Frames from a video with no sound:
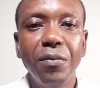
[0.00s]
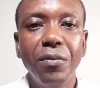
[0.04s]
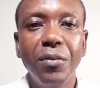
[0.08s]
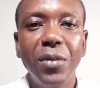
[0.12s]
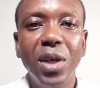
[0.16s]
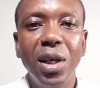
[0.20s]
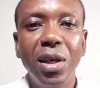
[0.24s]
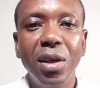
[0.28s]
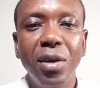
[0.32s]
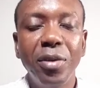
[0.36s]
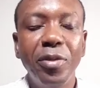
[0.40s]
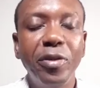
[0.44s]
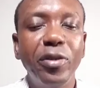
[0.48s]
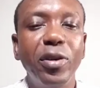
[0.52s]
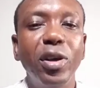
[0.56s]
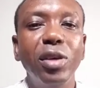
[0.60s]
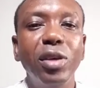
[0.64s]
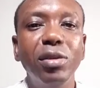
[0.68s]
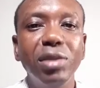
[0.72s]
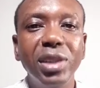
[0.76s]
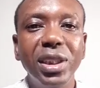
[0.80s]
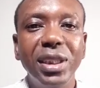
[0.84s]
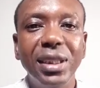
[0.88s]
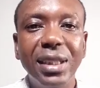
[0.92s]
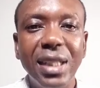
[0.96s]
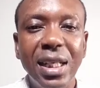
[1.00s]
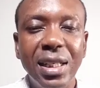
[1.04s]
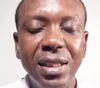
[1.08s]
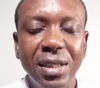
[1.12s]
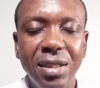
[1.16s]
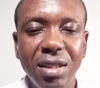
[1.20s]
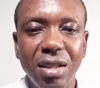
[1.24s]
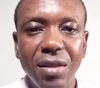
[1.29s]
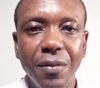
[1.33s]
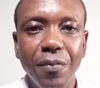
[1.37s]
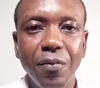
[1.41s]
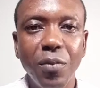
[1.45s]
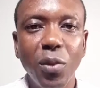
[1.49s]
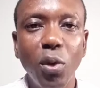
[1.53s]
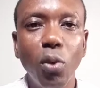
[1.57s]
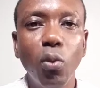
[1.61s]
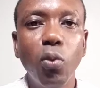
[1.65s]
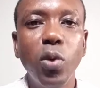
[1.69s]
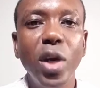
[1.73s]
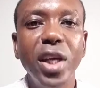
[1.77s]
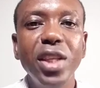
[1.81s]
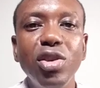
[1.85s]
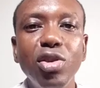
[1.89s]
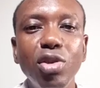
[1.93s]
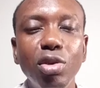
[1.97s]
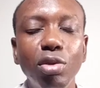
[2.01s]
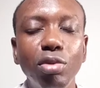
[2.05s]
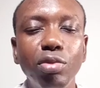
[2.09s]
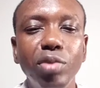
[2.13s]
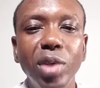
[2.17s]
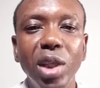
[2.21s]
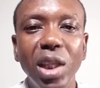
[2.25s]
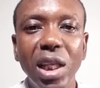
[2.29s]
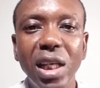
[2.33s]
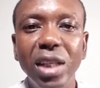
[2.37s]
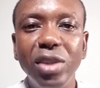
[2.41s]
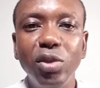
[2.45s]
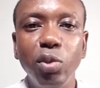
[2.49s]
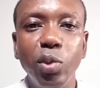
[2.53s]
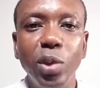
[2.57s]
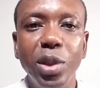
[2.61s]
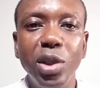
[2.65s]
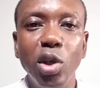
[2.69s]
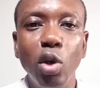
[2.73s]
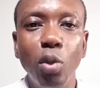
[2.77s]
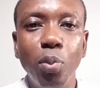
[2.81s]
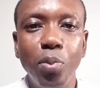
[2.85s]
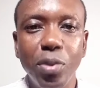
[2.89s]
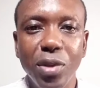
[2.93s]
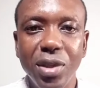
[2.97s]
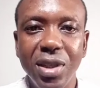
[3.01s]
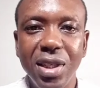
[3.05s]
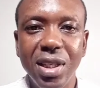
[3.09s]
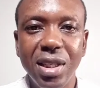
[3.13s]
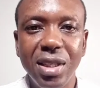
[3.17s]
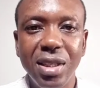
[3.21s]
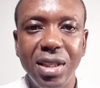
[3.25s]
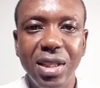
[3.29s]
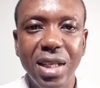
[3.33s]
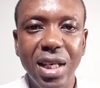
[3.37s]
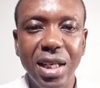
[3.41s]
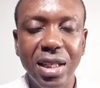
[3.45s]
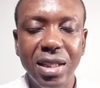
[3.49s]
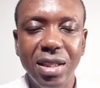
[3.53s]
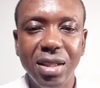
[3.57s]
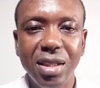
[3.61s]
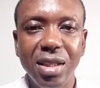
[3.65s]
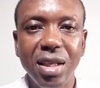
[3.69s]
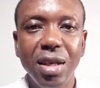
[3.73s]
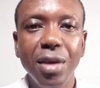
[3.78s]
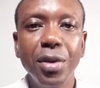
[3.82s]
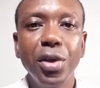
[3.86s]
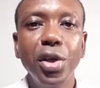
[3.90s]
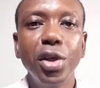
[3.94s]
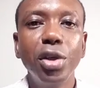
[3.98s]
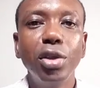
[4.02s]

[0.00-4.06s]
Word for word: Uh, for instance, when you relate with the opposite sex,